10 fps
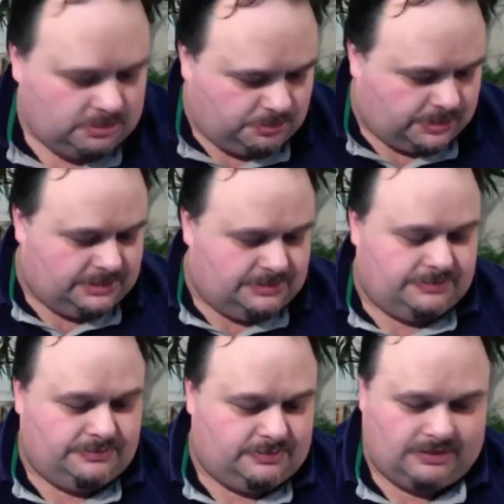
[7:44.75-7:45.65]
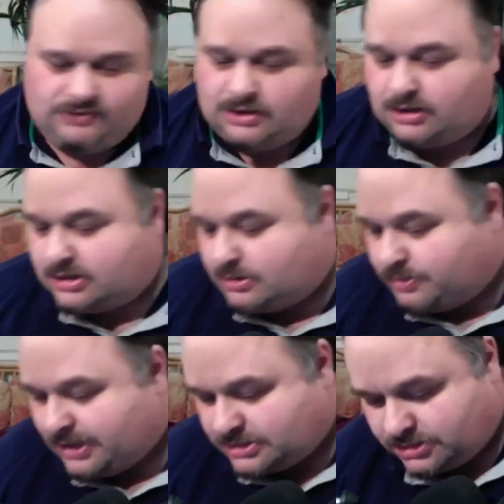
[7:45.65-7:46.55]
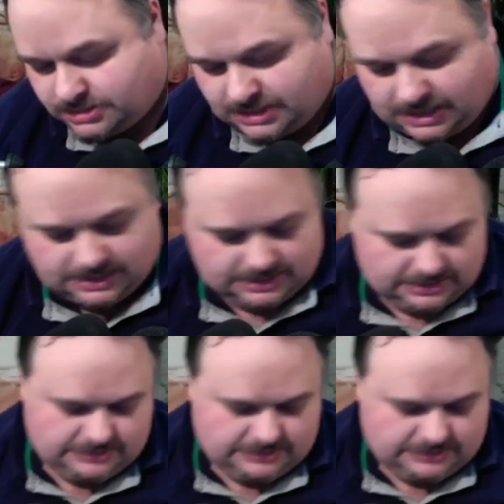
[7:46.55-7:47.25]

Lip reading: But if you look at the picture now,